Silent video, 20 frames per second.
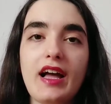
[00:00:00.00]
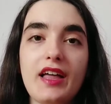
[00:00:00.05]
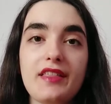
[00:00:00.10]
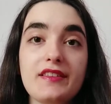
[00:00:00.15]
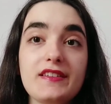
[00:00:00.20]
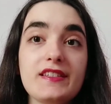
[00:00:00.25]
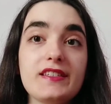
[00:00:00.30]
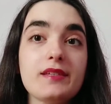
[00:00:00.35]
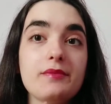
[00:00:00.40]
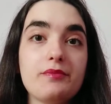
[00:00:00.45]

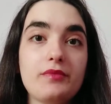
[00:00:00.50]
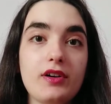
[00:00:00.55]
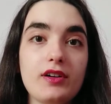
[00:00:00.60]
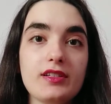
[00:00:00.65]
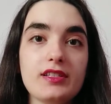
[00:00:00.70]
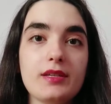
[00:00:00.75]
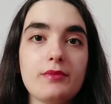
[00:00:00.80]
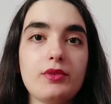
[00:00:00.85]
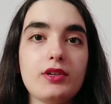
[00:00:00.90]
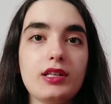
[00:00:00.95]
This is a
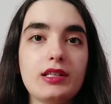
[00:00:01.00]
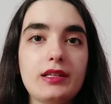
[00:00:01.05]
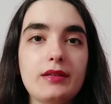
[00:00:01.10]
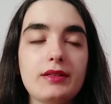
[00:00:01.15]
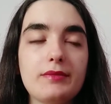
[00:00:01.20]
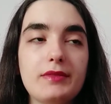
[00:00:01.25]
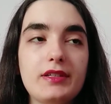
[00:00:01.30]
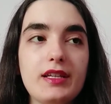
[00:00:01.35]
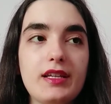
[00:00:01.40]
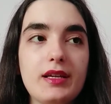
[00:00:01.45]

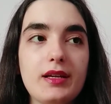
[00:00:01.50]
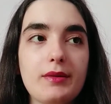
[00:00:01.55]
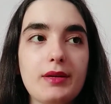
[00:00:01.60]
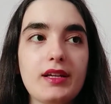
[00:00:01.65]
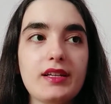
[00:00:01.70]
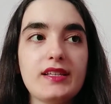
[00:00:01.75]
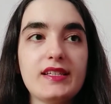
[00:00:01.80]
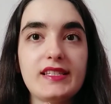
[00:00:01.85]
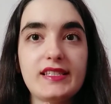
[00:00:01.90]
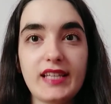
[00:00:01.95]
post-apocalyptic
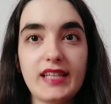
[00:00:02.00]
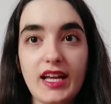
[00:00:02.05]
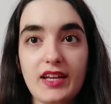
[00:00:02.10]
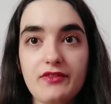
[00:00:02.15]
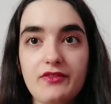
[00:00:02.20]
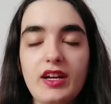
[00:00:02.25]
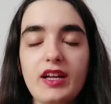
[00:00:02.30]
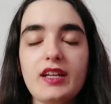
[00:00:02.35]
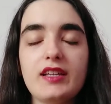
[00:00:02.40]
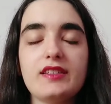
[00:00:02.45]

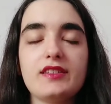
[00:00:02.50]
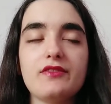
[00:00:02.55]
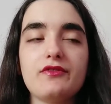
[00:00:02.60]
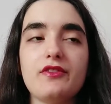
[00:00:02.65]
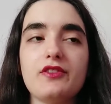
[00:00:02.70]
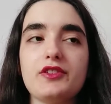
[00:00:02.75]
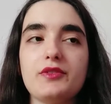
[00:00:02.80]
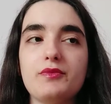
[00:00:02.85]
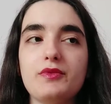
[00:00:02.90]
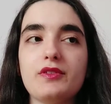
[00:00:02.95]
sci-fi. It's the
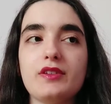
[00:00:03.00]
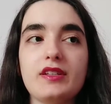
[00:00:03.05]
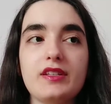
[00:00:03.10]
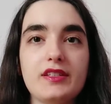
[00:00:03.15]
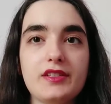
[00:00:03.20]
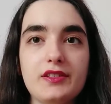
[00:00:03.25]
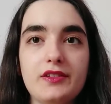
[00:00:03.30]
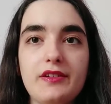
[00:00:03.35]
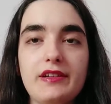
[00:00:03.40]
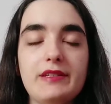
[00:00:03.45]
first book in the
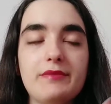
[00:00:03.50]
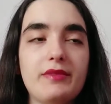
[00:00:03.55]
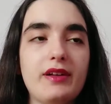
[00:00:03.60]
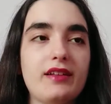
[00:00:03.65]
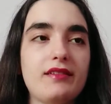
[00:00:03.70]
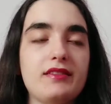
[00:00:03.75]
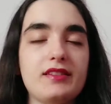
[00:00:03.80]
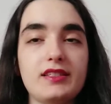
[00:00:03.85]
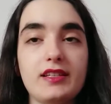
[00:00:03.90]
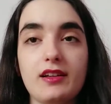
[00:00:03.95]
series,
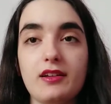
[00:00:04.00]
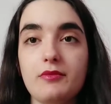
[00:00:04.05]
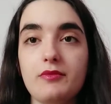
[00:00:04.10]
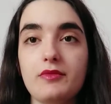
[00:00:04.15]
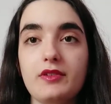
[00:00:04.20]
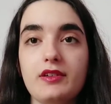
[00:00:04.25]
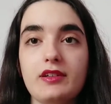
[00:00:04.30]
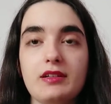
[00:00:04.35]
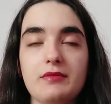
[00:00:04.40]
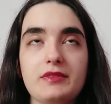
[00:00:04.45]
but the second
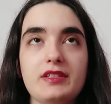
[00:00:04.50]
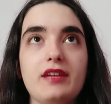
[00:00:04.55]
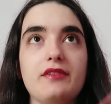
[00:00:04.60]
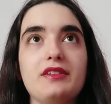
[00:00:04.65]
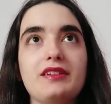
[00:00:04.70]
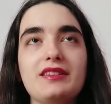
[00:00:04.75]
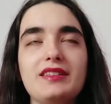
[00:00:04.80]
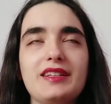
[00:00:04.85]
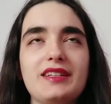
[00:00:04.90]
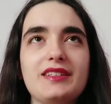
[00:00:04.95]
book comes out
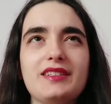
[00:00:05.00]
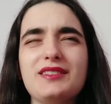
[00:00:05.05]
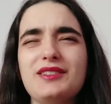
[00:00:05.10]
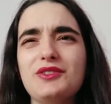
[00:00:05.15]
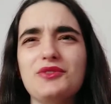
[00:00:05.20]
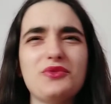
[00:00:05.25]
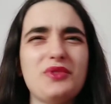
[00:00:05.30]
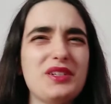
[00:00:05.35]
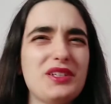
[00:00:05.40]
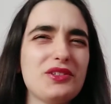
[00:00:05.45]
in
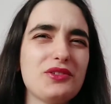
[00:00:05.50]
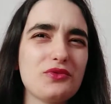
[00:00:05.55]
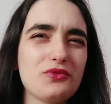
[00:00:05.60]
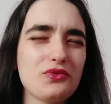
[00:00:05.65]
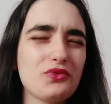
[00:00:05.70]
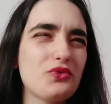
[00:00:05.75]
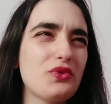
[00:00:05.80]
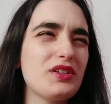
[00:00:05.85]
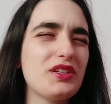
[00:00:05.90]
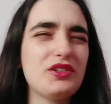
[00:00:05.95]

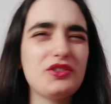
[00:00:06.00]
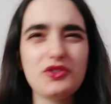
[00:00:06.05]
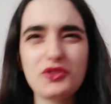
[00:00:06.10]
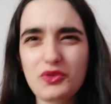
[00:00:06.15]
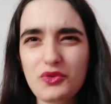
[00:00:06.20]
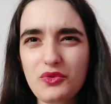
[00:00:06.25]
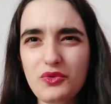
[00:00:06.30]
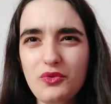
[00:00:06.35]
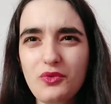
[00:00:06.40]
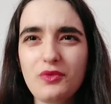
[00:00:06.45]

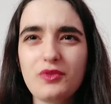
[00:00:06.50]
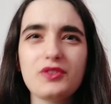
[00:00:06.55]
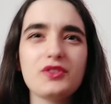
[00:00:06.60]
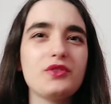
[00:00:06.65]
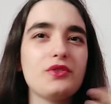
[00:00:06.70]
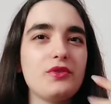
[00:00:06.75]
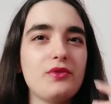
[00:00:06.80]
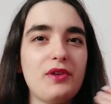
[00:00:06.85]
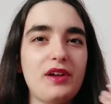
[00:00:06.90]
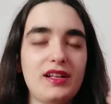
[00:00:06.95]
2022, so
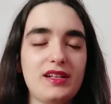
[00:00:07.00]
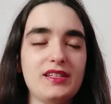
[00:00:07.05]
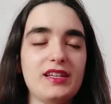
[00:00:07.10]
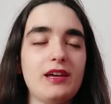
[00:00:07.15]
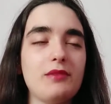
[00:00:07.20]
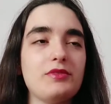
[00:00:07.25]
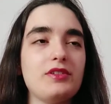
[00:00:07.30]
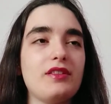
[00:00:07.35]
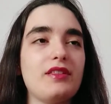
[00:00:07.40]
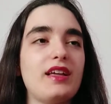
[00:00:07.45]
you got
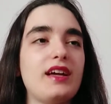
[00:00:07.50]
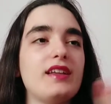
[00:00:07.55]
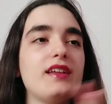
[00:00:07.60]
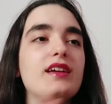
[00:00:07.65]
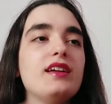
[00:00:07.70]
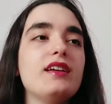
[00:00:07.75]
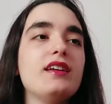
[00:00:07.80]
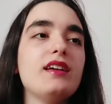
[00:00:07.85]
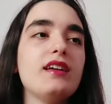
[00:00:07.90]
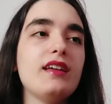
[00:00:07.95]
time till that.
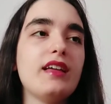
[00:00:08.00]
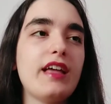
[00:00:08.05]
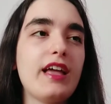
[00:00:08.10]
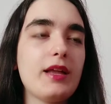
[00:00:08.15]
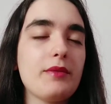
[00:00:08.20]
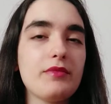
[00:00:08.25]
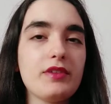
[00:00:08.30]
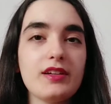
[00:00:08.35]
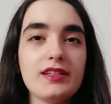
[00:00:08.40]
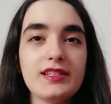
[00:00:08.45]

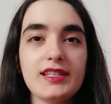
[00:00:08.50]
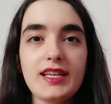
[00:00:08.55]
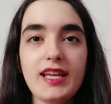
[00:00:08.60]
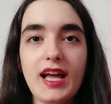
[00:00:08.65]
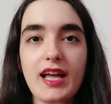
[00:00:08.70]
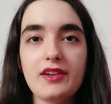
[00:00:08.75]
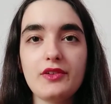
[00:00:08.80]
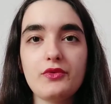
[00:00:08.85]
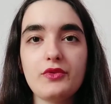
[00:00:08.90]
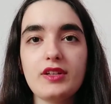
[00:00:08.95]
And because I
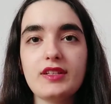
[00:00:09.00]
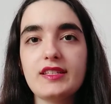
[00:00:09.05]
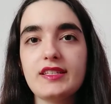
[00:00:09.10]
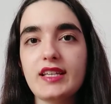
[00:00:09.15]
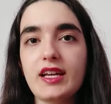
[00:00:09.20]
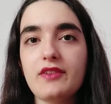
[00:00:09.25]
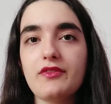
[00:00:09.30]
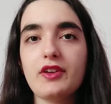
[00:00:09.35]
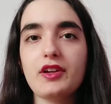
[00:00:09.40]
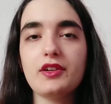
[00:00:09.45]
hadn't read
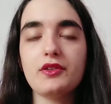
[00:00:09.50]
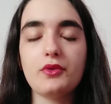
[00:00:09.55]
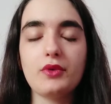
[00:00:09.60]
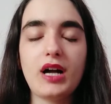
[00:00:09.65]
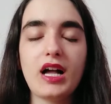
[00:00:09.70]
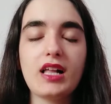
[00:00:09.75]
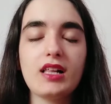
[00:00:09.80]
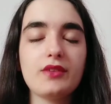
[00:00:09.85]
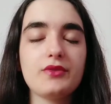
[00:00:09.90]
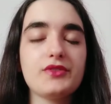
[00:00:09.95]
sci-fi in a
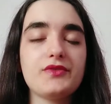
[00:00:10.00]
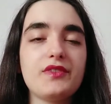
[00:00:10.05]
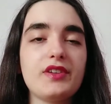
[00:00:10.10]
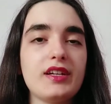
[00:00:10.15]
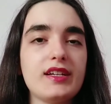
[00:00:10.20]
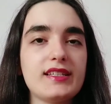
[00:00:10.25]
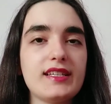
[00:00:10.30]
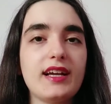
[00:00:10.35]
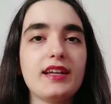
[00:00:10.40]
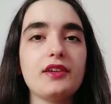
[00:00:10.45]
while, I was very
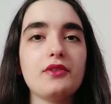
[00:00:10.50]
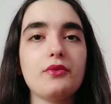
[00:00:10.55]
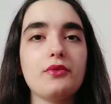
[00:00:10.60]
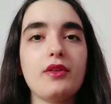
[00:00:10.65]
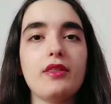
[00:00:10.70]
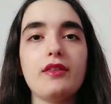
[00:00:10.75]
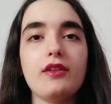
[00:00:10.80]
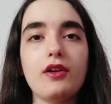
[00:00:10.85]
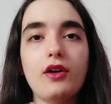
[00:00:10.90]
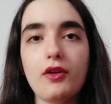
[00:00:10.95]
excited
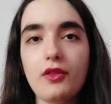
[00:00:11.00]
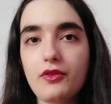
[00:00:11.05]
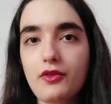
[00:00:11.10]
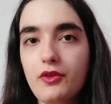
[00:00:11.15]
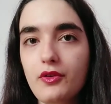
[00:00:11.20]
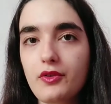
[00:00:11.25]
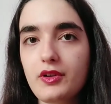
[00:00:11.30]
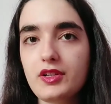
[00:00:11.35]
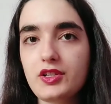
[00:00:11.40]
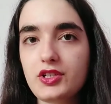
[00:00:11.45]
when the
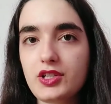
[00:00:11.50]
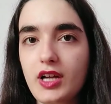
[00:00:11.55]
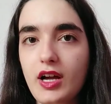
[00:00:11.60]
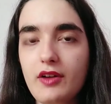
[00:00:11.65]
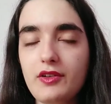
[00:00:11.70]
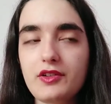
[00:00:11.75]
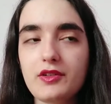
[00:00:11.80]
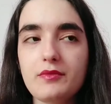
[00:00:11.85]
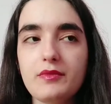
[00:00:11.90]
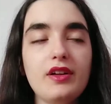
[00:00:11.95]
author reached
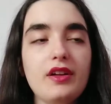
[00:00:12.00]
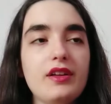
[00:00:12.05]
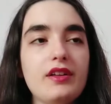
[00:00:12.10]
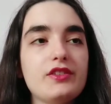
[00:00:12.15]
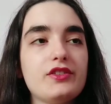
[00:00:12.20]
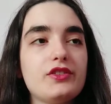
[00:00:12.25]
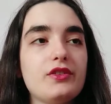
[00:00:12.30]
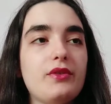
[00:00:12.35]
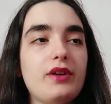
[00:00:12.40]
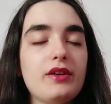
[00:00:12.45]
out to me.
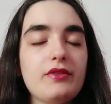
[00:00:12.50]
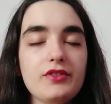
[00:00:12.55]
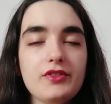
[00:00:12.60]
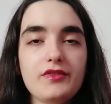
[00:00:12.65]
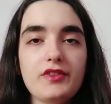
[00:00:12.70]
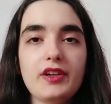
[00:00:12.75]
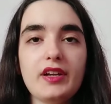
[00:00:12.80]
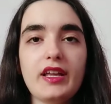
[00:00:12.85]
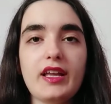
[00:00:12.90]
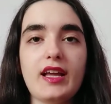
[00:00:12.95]
So I was
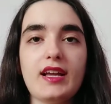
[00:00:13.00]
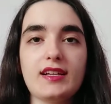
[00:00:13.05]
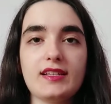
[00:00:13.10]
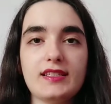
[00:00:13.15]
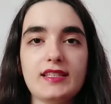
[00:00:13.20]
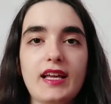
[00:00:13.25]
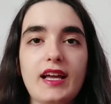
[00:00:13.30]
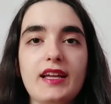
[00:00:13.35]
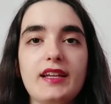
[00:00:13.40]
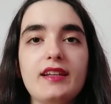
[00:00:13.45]
very
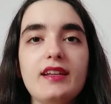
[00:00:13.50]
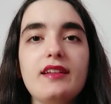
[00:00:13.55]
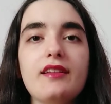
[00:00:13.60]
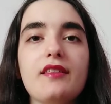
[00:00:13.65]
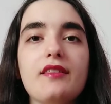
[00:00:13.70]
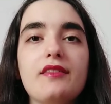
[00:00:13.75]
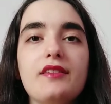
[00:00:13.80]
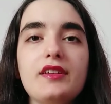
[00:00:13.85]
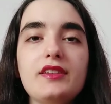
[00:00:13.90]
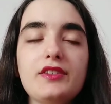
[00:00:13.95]

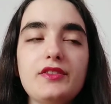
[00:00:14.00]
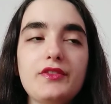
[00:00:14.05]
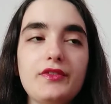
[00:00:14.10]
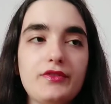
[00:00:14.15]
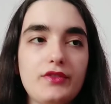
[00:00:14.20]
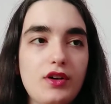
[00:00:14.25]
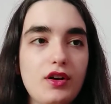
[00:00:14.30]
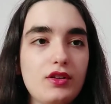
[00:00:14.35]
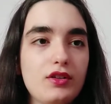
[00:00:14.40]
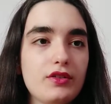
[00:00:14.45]
excited. This
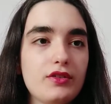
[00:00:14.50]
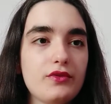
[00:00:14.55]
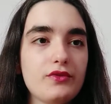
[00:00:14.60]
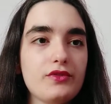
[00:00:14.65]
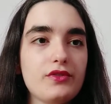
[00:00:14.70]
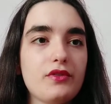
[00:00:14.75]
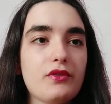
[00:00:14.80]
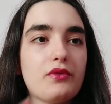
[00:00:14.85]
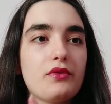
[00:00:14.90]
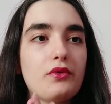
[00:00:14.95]

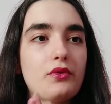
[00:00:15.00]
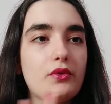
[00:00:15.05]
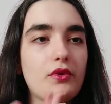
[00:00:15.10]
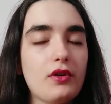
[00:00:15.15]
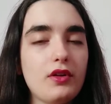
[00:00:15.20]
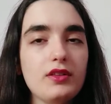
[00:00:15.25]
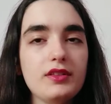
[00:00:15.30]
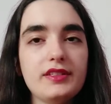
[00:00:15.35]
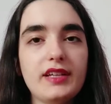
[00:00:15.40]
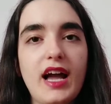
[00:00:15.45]
follows the
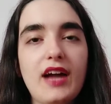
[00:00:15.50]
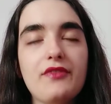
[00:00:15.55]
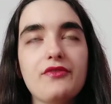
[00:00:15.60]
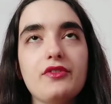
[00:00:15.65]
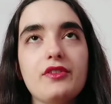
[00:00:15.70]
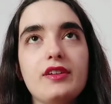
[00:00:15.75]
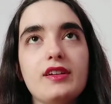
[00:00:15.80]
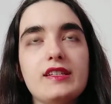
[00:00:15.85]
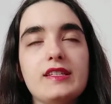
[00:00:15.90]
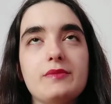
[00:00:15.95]
world after
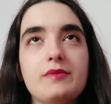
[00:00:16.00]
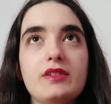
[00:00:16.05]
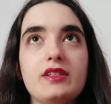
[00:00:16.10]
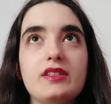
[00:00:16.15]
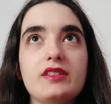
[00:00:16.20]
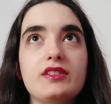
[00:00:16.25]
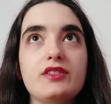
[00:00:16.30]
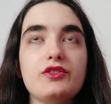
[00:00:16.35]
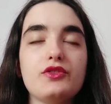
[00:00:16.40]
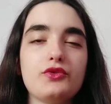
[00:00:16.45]
it has been
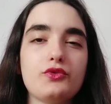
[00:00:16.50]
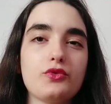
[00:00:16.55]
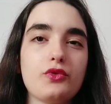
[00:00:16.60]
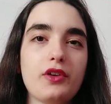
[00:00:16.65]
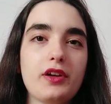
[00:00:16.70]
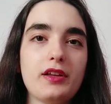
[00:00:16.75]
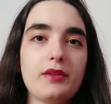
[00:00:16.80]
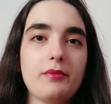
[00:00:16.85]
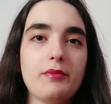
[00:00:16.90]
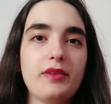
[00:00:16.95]

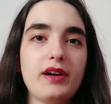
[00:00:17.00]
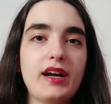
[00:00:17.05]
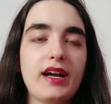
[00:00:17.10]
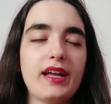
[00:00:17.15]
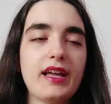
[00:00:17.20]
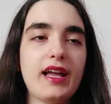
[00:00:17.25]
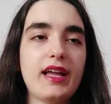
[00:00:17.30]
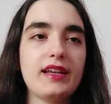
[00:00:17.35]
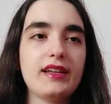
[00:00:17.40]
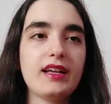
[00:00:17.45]
destroyed by
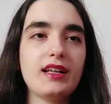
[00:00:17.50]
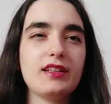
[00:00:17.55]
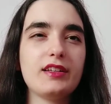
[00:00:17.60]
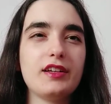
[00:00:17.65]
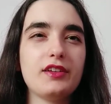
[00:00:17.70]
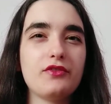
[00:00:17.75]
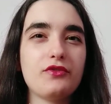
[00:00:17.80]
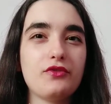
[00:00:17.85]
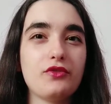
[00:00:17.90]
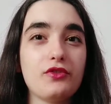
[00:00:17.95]
an
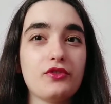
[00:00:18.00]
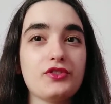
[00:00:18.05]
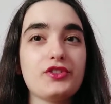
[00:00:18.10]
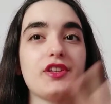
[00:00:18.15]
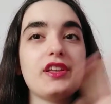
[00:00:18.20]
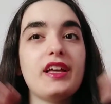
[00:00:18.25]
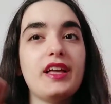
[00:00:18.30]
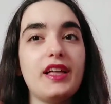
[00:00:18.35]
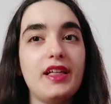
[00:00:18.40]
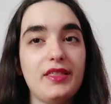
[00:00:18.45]
alien force,
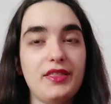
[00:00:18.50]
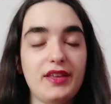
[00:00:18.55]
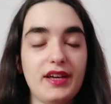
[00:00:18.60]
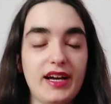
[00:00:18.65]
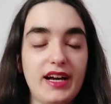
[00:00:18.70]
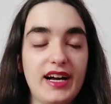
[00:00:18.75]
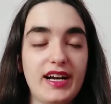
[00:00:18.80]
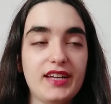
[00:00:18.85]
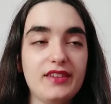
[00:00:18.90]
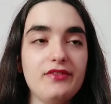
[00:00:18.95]
the
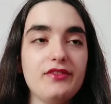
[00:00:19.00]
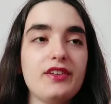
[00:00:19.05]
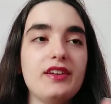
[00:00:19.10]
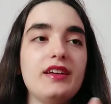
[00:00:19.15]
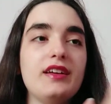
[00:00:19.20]
Hive.